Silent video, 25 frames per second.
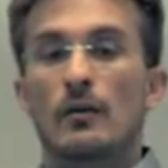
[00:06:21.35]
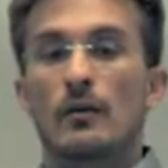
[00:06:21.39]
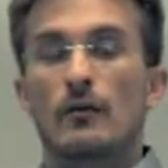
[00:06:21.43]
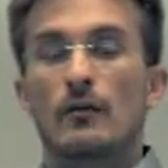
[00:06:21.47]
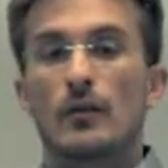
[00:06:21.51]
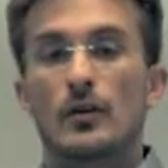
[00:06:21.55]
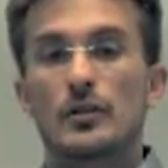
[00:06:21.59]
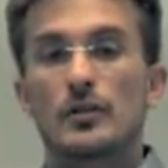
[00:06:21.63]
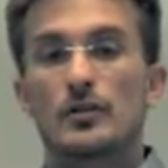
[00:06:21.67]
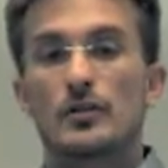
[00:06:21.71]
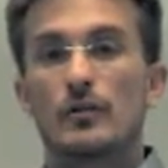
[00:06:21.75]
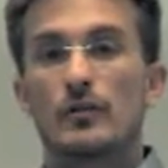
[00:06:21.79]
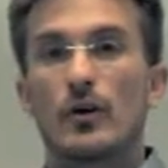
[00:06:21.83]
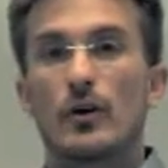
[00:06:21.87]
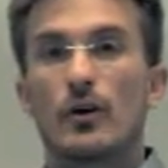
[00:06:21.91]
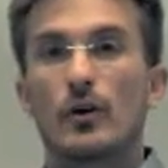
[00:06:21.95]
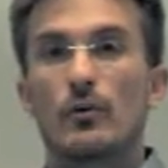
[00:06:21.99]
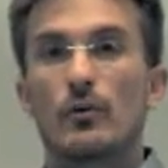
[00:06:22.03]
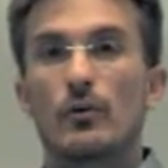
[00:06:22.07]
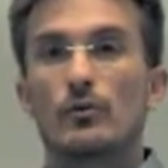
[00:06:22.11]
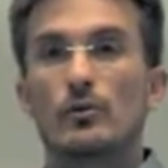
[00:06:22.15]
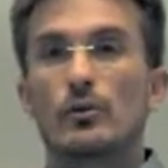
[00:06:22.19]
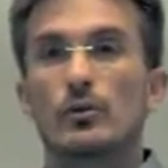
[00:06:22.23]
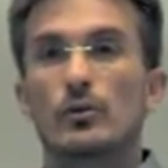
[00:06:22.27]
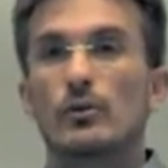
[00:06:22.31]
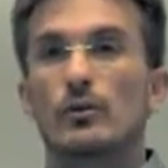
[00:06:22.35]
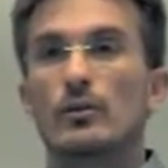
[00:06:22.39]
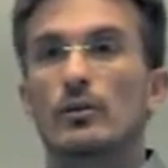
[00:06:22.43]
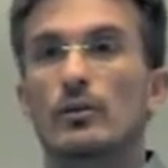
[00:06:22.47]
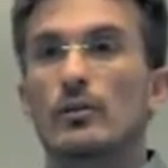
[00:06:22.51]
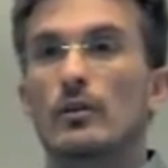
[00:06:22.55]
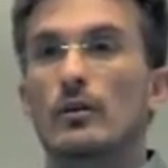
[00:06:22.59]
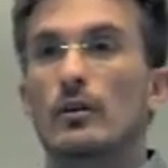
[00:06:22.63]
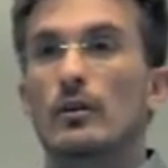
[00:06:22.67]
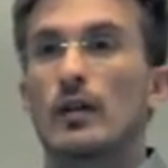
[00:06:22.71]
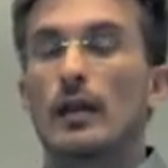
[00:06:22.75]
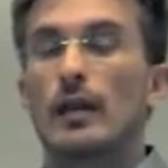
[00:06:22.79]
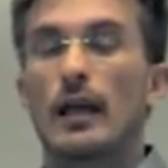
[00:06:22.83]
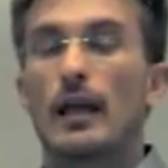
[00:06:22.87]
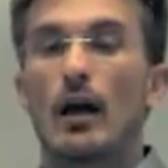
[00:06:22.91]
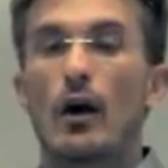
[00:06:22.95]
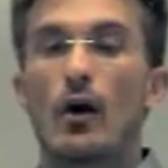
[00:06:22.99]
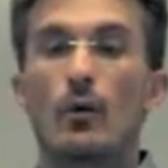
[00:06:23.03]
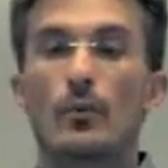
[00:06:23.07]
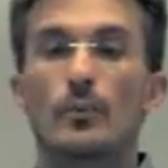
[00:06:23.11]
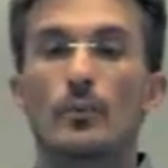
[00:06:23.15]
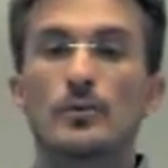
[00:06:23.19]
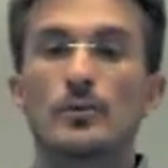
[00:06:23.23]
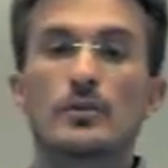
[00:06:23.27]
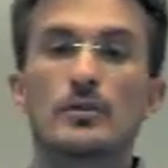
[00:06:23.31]
First of all, it
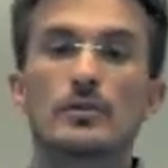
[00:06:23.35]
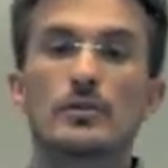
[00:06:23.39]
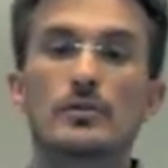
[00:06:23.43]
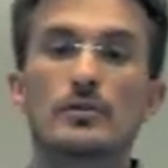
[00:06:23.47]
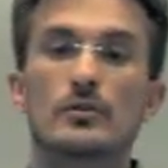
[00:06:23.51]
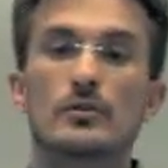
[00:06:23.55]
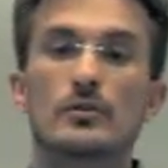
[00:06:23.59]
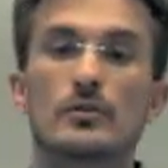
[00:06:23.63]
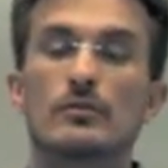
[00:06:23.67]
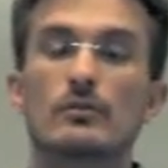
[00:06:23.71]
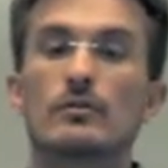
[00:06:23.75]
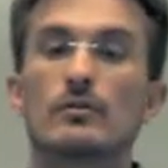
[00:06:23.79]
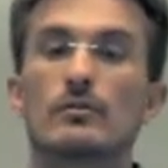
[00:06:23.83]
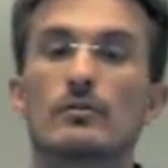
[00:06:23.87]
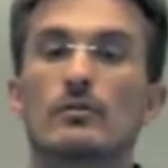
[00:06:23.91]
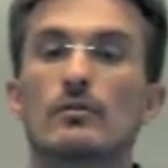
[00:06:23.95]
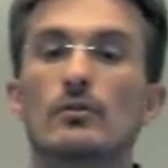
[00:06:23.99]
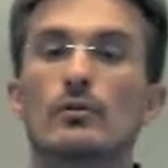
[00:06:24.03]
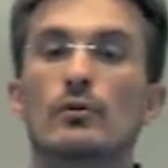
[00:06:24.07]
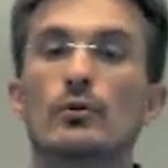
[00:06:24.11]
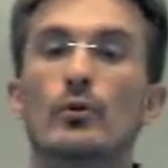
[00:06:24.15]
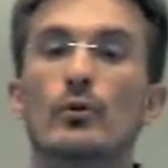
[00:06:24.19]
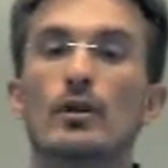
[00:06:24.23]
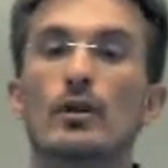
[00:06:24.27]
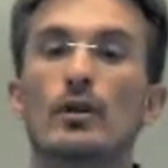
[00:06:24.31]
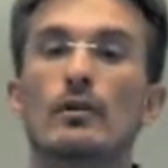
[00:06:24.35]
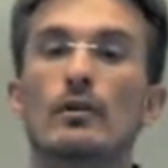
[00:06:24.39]
helps you.